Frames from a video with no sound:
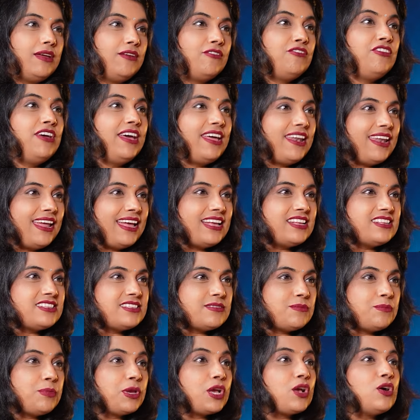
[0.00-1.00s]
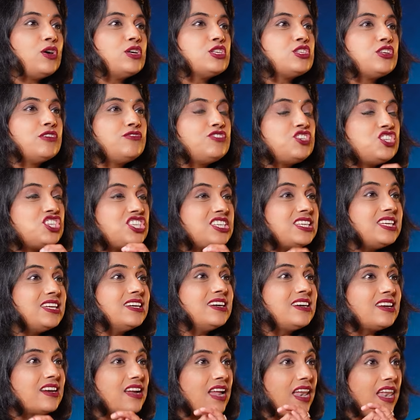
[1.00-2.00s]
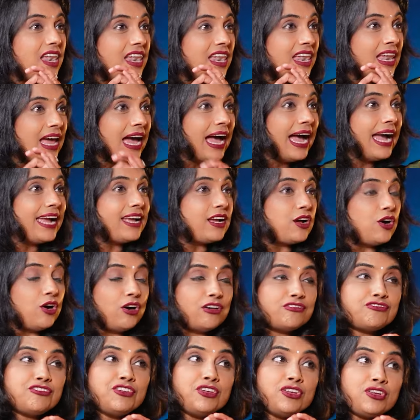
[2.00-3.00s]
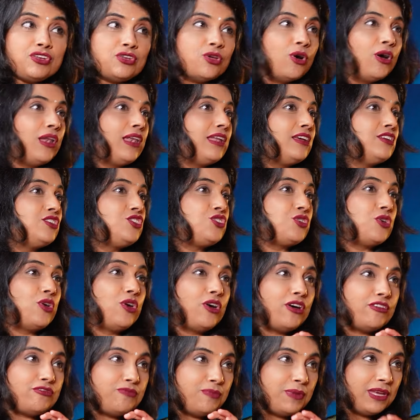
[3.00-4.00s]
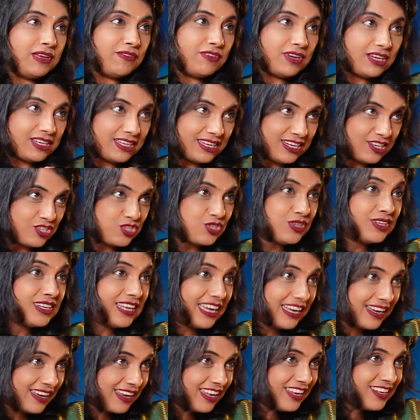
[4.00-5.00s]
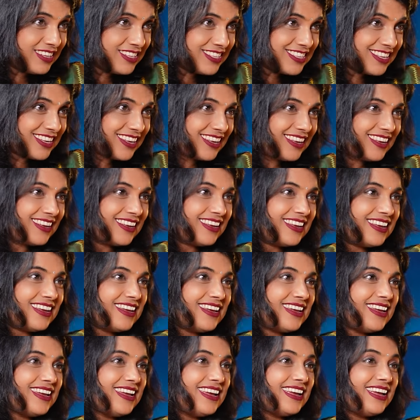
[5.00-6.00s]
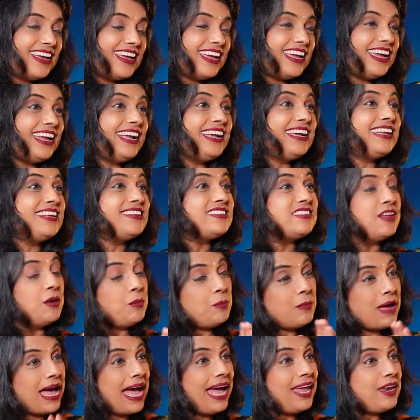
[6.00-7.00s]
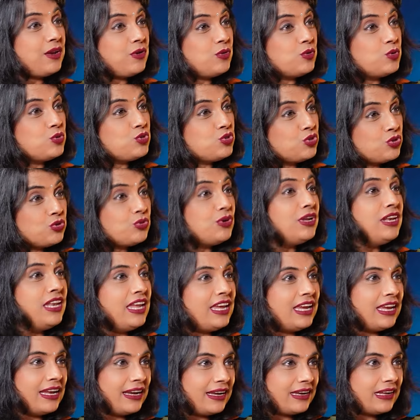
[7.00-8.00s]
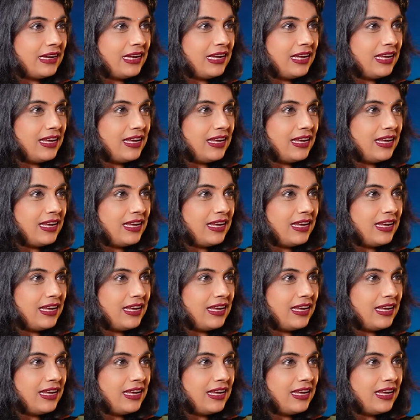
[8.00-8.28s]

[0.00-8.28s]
Whereas because of sheer lack of knowledge of behavior correction techniques, it is the man who's ruining it.